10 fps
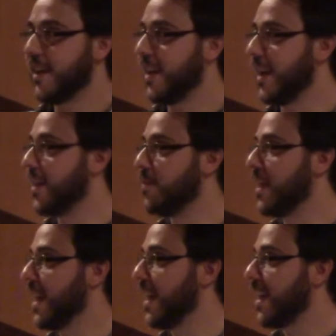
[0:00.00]
In the
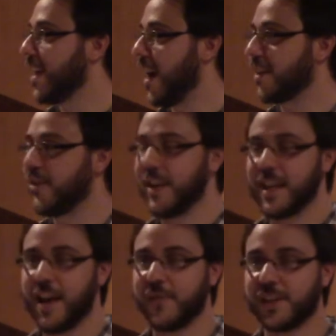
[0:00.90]
beginning, God created
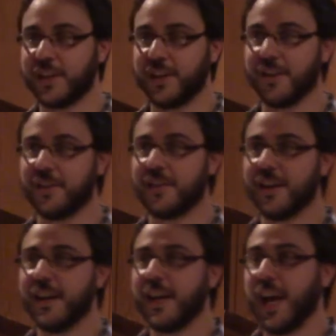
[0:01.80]
the heavens and the earth.
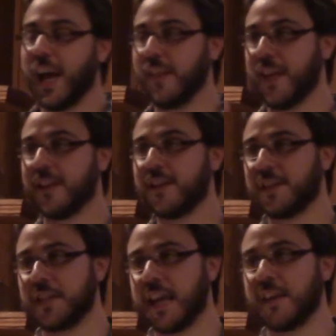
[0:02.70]
And then the
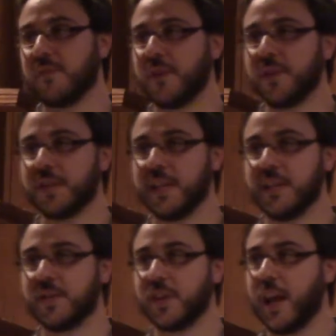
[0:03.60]
second verse
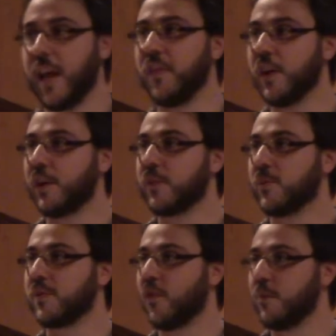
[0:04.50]
is, and the earth
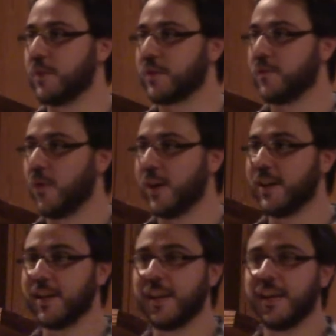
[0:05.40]
was formless and
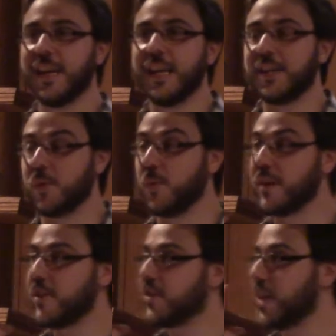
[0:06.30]
void. So
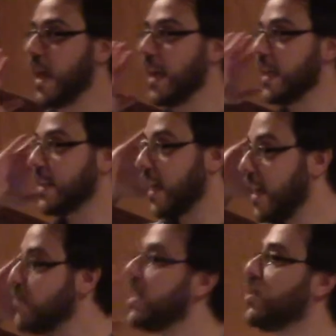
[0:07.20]
what they're saying is
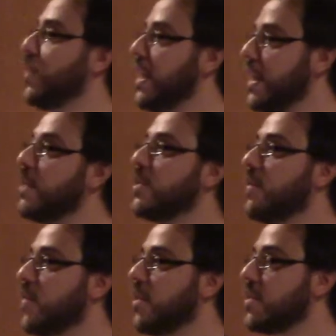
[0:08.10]
in between these
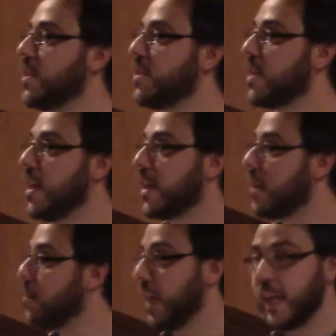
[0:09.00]
two verses
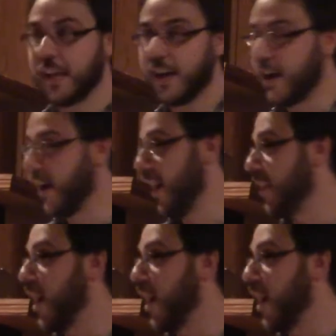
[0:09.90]
could be an